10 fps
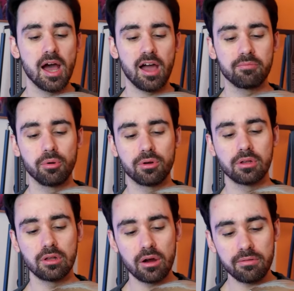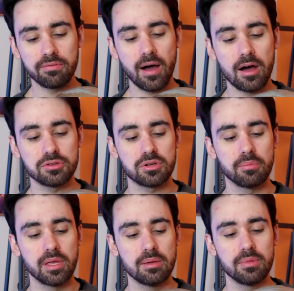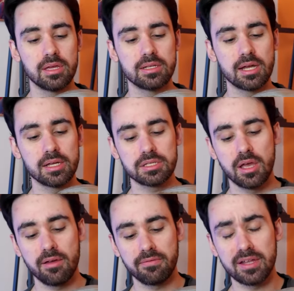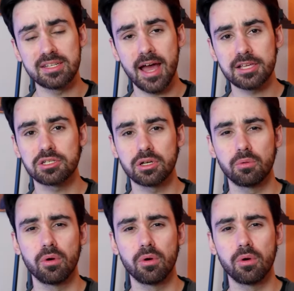I've bought a lot of files from him. He does fantastic